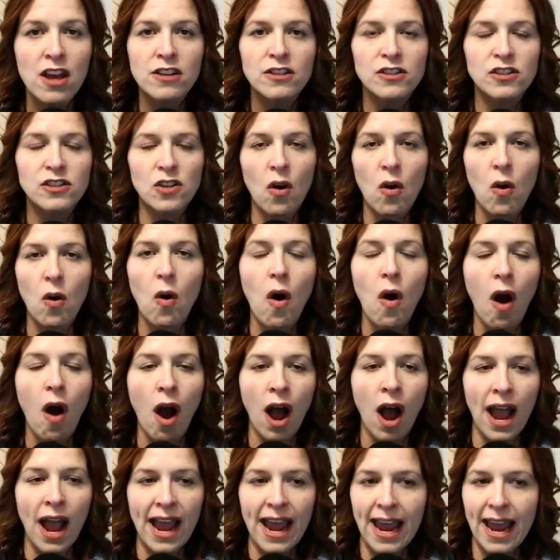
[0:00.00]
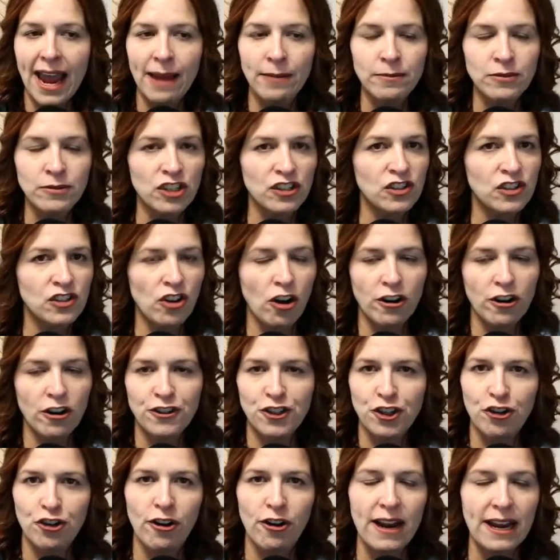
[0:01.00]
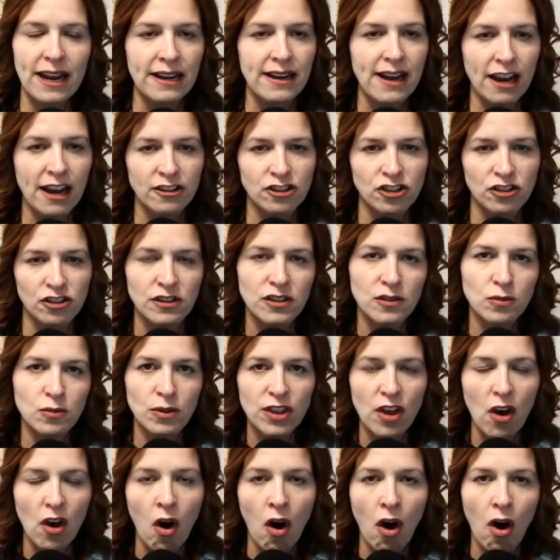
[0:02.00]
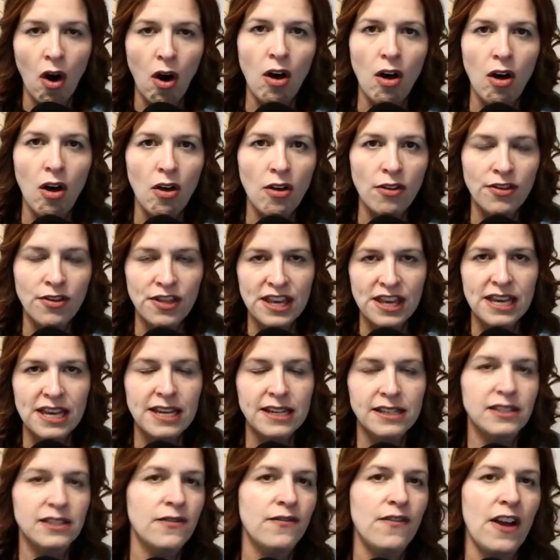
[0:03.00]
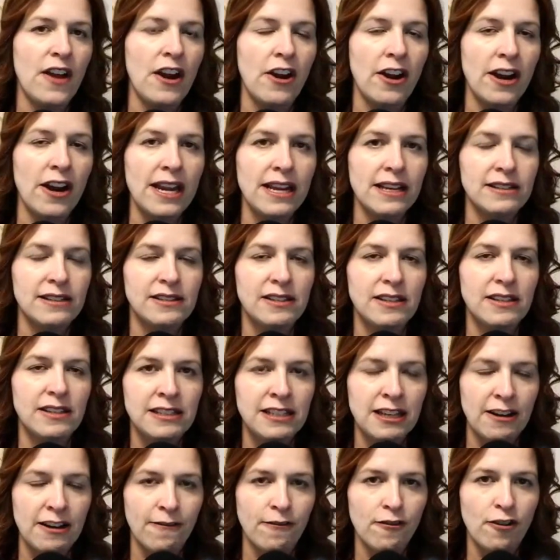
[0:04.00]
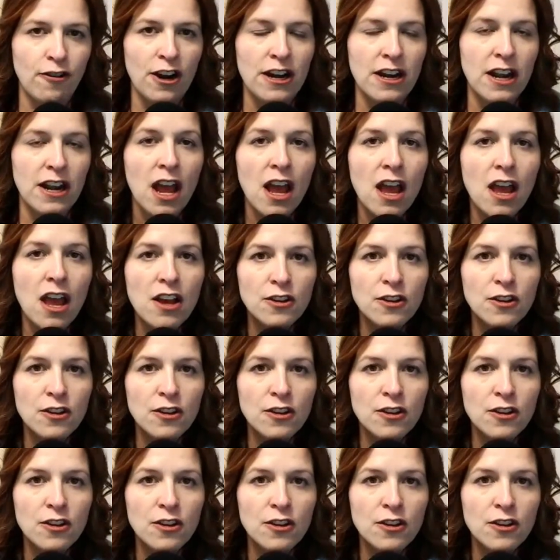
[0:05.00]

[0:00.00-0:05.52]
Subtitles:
So I am just starting to create connections with all these various different